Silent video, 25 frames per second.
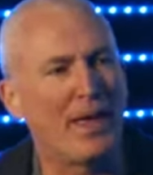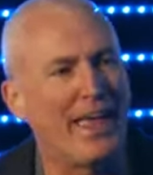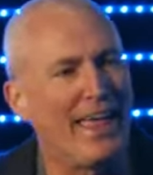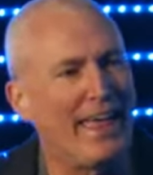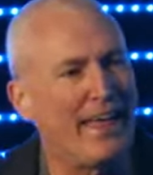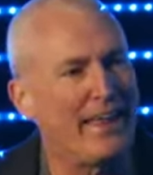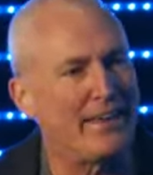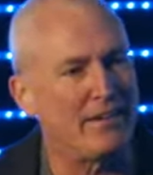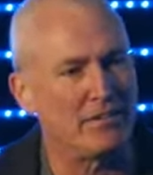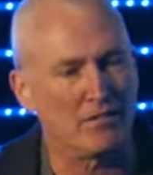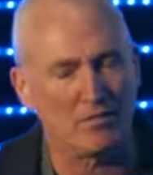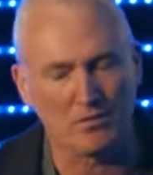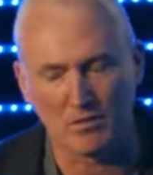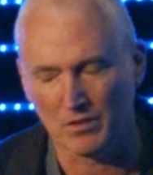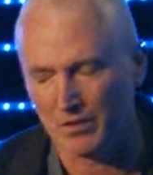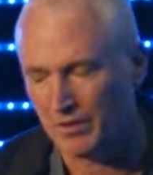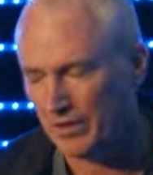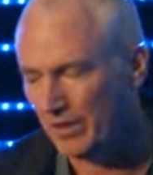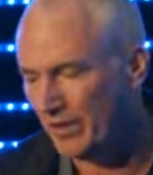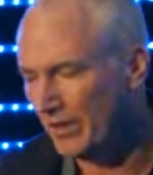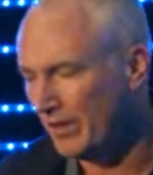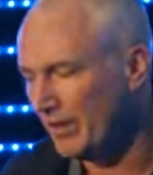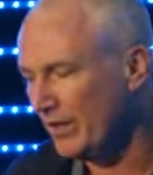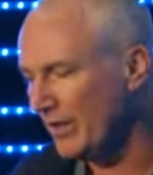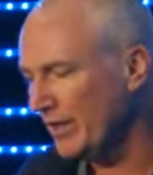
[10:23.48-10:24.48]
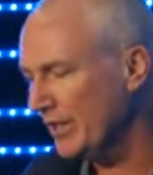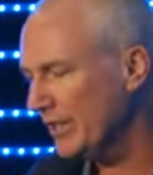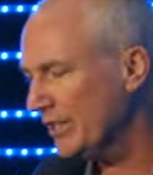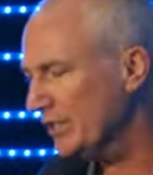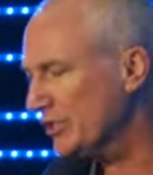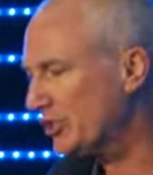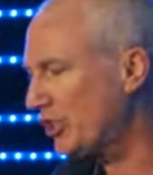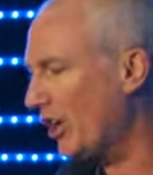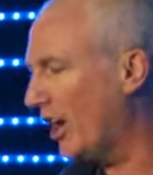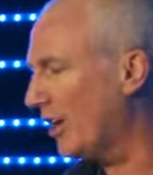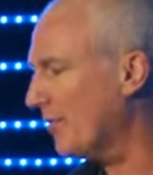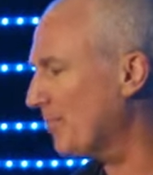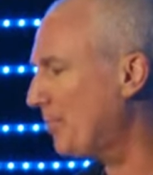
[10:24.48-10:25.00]
Penn.
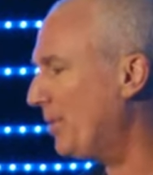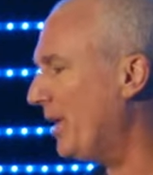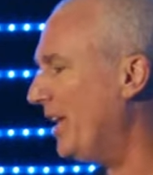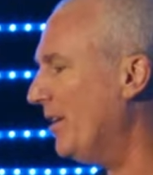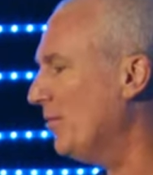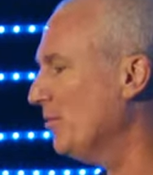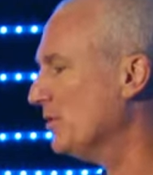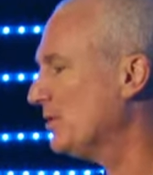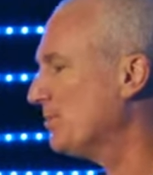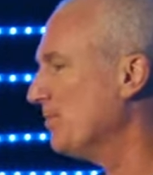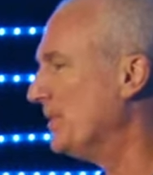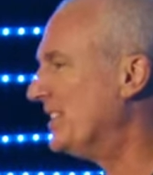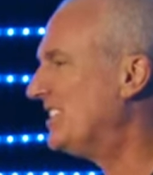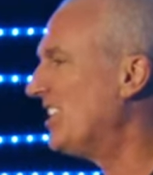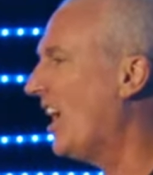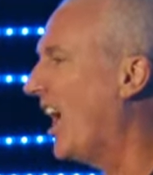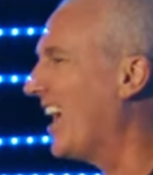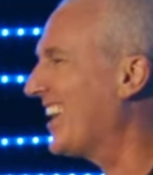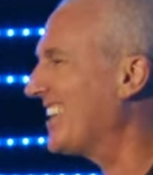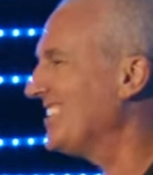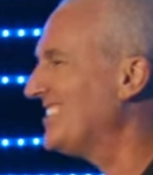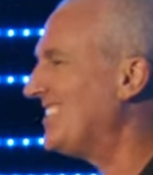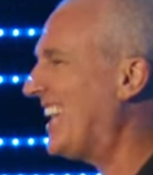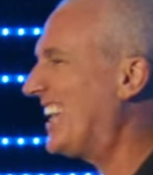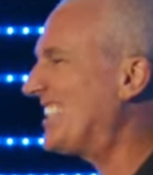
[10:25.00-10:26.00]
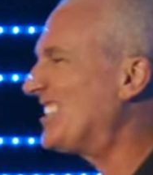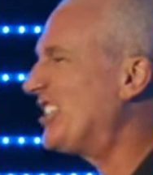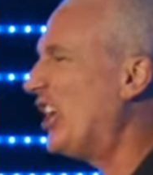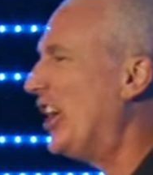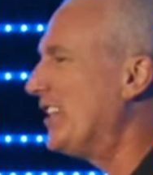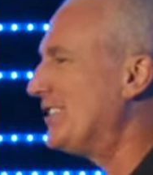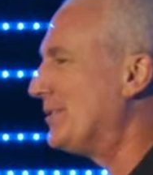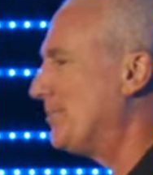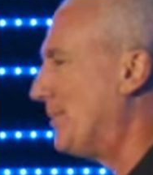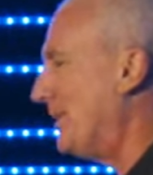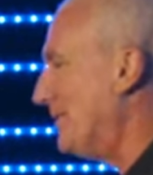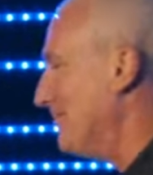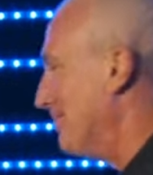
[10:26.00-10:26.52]
Sean Penn was Madonna's ex
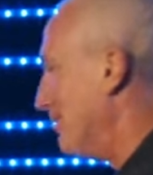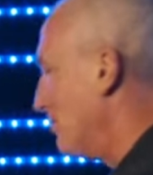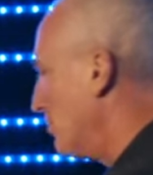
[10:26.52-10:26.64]
husband.